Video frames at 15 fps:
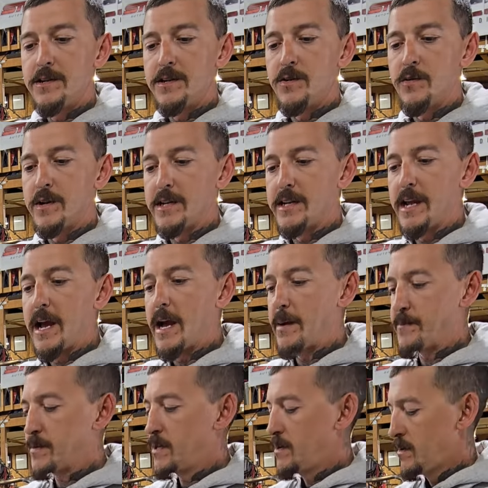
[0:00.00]
to
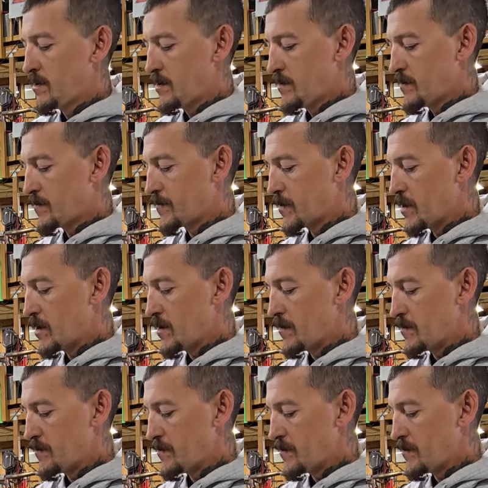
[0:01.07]
adapt
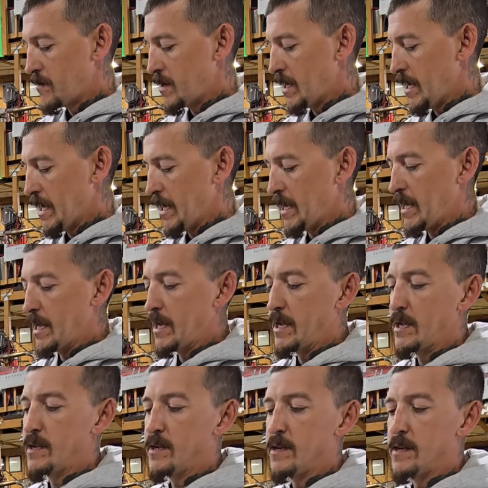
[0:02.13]
from
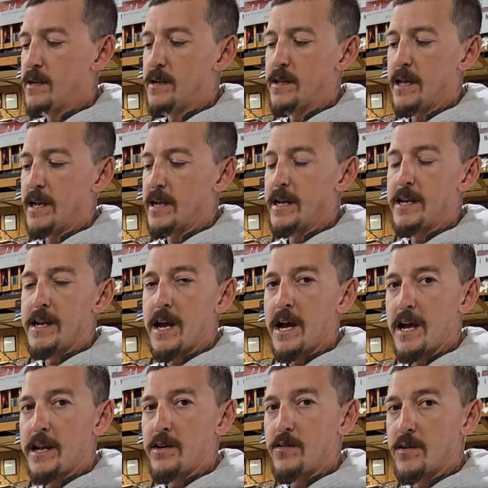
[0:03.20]
like a
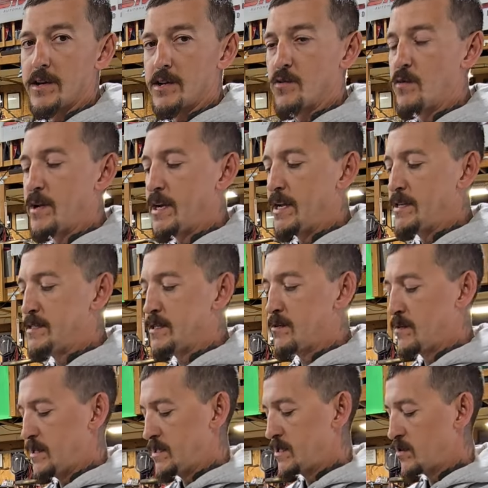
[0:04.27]
9 or a 20
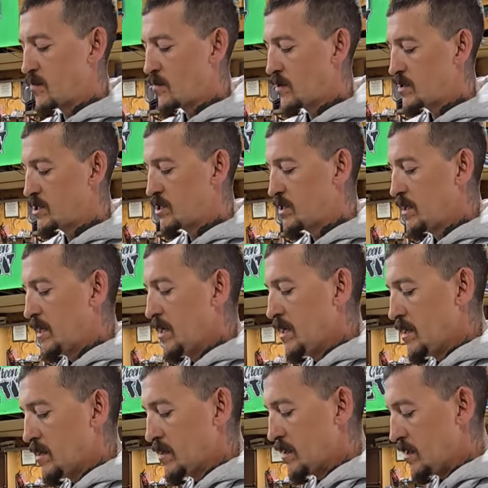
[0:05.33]
series torch
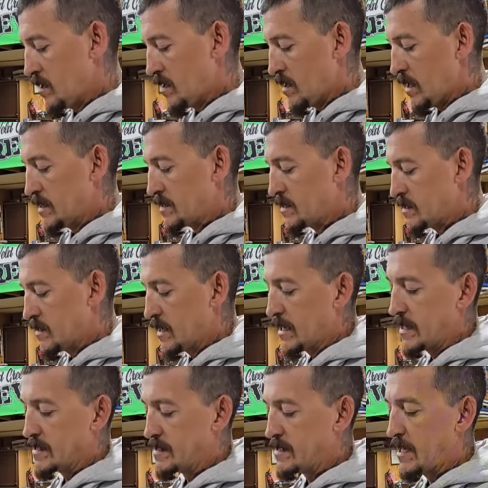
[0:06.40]
to
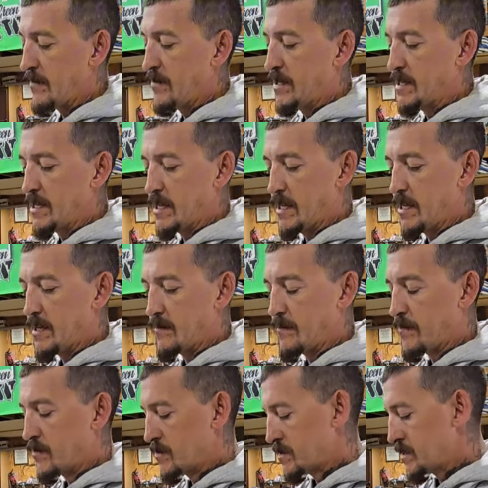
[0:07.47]
like a 17
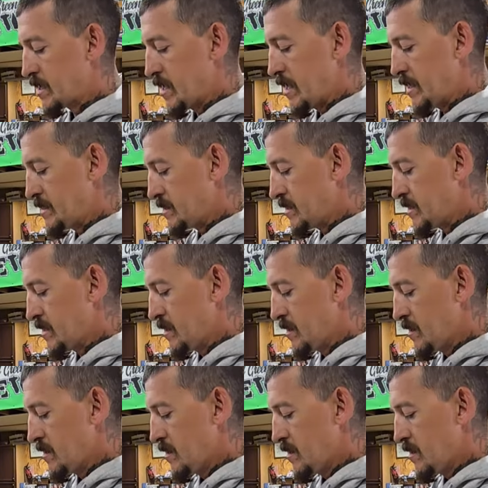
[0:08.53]
full-sized